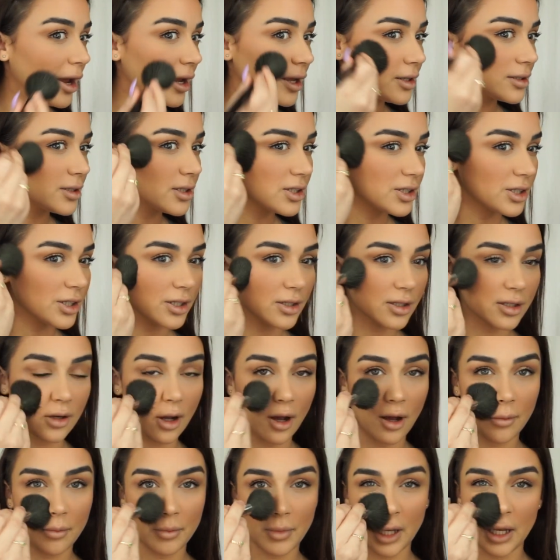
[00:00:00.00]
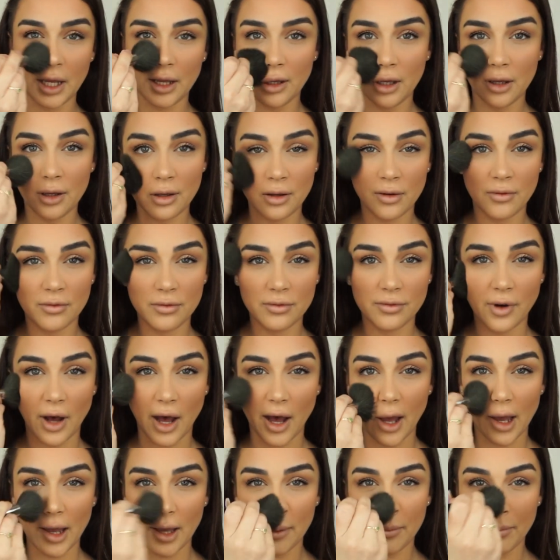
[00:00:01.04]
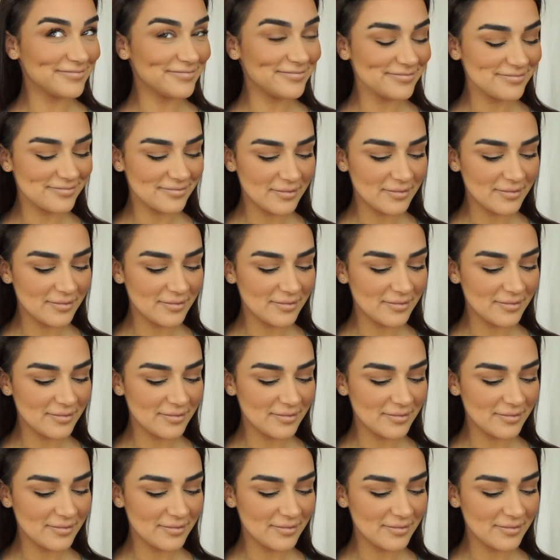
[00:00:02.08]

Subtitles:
It's just not my vibe.